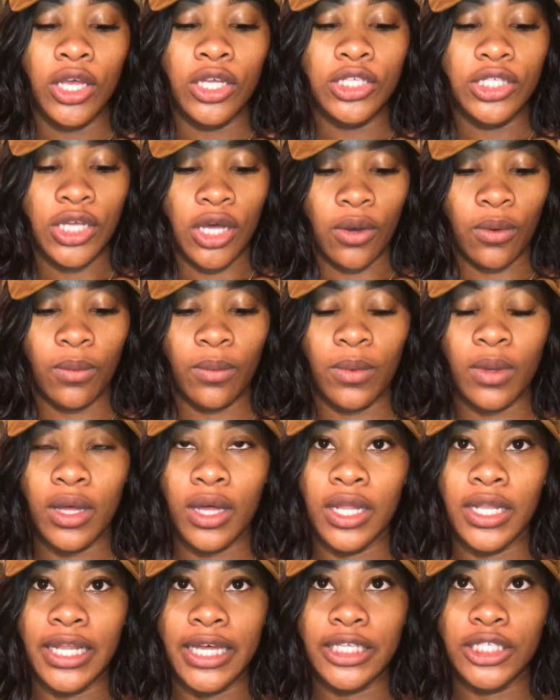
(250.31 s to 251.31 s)
So
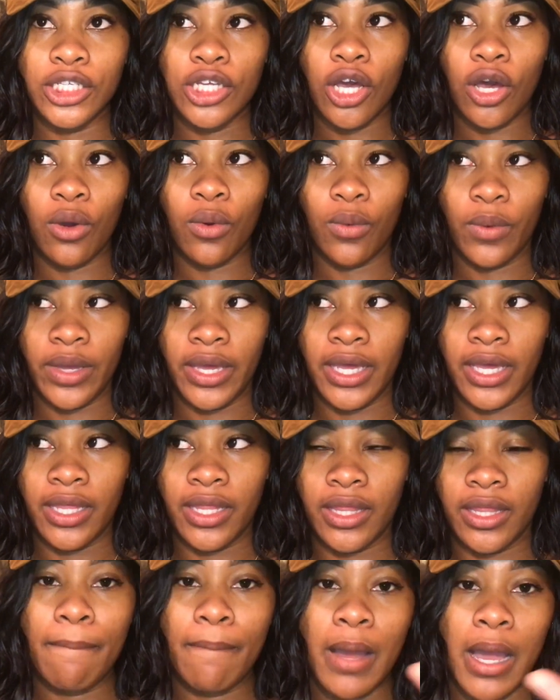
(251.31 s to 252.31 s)
let's go
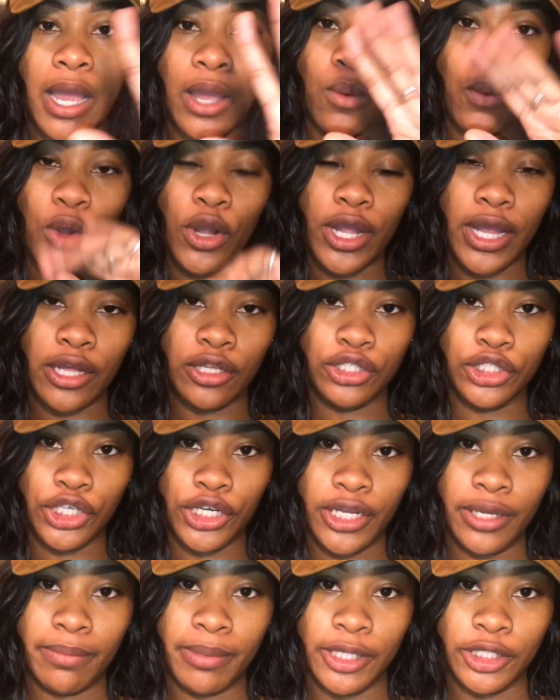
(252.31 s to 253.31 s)
with my workout
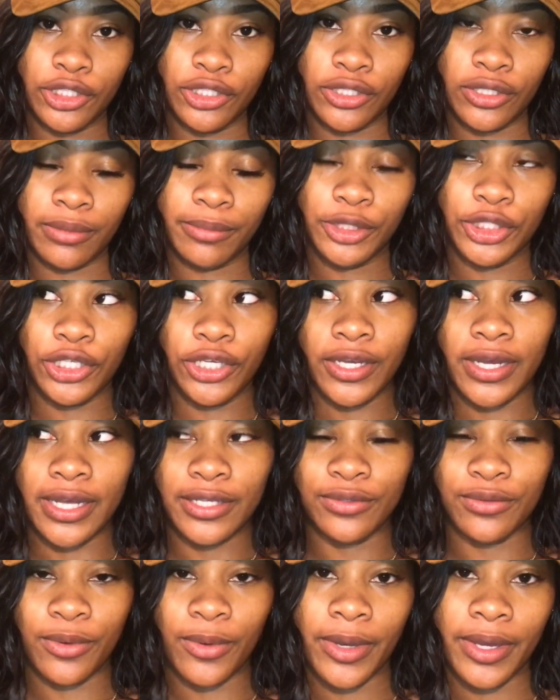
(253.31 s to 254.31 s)
journey picture. Let me show you
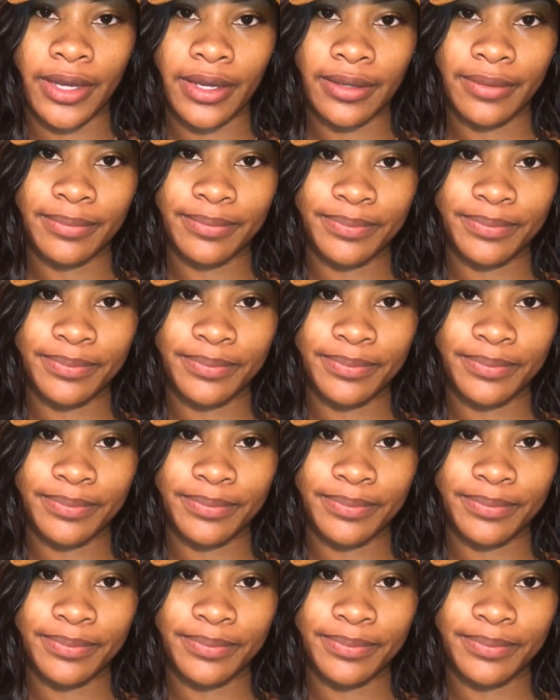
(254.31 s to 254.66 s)
guys real quick.